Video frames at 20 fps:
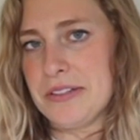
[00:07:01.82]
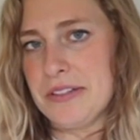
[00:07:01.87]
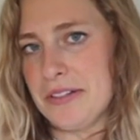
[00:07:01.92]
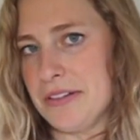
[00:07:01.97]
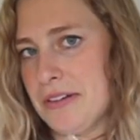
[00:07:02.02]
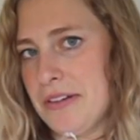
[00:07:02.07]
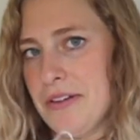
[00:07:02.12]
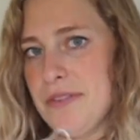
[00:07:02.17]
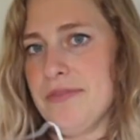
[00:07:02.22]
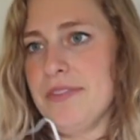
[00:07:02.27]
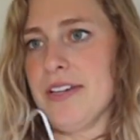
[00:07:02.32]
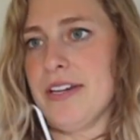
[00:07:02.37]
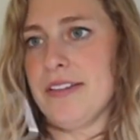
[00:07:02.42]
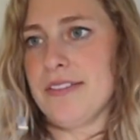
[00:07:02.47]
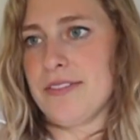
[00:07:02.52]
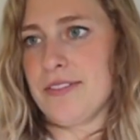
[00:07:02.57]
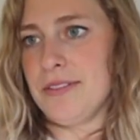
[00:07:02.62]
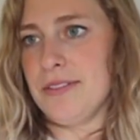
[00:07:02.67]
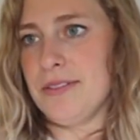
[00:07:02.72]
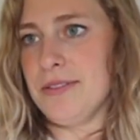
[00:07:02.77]
I don't know if you
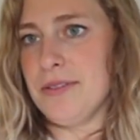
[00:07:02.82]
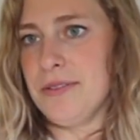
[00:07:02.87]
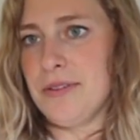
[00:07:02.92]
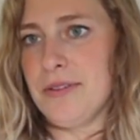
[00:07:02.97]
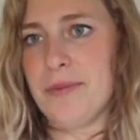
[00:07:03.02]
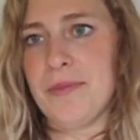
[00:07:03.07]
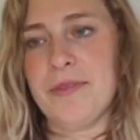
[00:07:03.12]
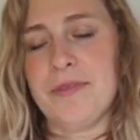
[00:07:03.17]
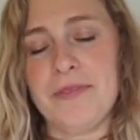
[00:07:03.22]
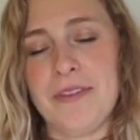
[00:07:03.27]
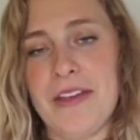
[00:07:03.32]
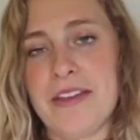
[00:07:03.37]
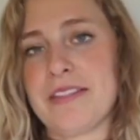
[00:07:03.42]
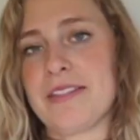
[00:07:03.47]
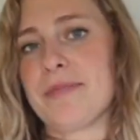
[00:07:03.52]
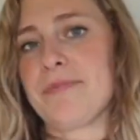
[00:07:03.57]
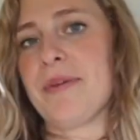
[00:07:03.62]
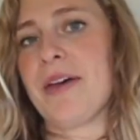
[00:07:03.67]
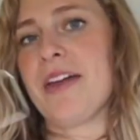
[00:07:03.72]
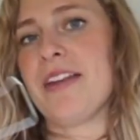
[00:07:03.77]
guys are Lululemon
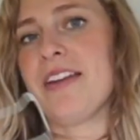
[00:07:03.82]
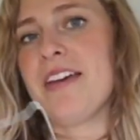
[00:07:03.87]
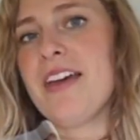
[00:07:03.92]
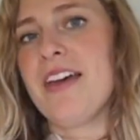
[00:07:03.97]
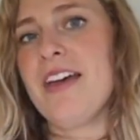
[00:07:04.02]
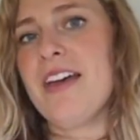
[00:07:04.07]
fans, but